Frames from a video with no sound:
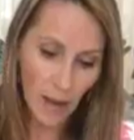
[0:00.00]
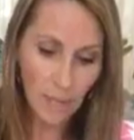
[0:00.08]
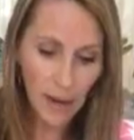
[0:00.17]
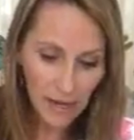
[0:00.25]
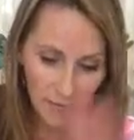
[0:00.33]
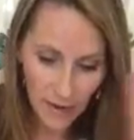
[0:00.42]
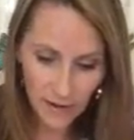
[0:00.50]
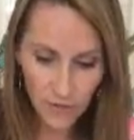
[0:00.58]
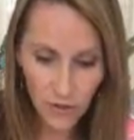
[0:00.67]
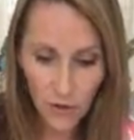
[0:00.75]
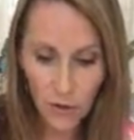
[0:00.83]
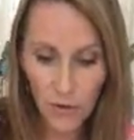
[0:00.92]
I might even have
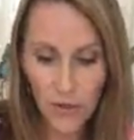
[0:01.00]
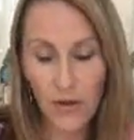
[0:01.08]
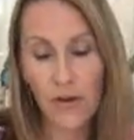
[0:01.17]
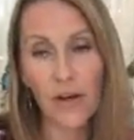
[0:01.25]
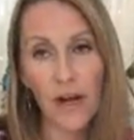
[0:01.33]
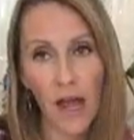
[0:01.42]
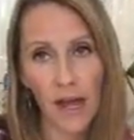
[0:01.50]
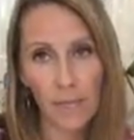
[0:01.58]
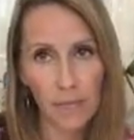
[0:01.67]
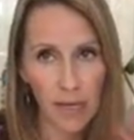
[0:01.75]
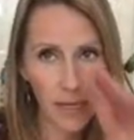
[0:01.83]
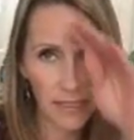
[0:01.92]
to throw in there a
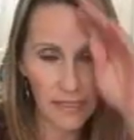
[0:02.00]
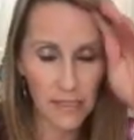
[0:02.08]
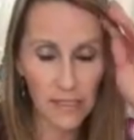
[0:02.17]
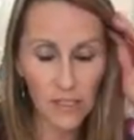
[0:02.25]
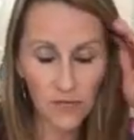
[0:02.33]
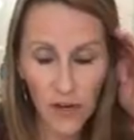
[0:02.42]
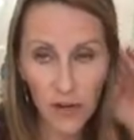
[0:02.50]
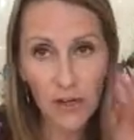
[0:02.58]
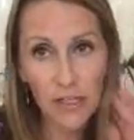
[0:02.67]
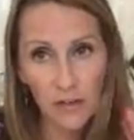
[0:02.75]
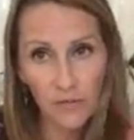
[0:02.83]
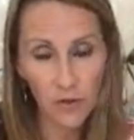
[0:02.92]
9 because this is
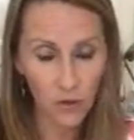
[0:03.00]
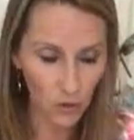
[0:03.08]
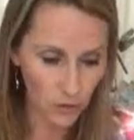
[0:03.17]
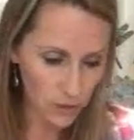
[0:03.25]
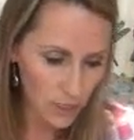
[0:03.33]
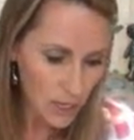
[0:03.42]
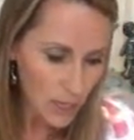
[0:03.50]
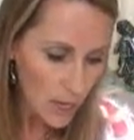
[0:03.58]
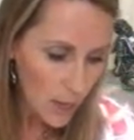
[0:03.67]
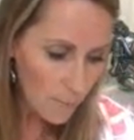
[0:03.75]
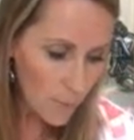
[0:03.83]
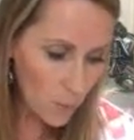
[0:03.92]
very difficult.
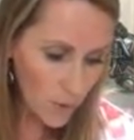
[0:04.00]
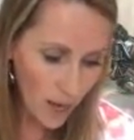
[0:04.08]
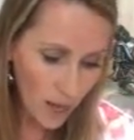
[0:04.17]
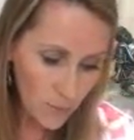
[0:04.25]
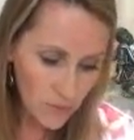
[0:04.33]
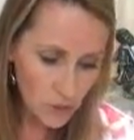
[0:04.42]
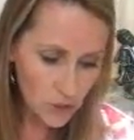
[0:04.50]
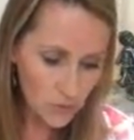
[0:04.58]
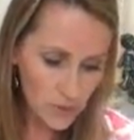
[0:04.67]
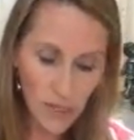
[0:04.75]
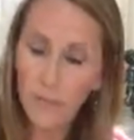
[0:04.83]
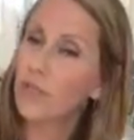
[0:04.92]
But what I would
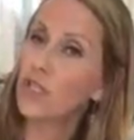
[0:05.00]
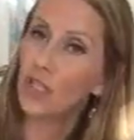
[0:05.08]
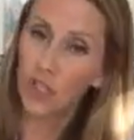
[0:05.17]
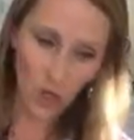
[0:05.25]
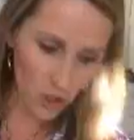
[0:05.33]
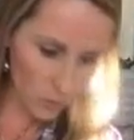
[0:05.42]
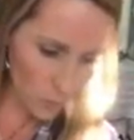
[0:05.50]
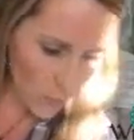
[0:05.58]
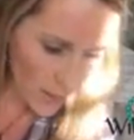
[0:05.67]
do is I would start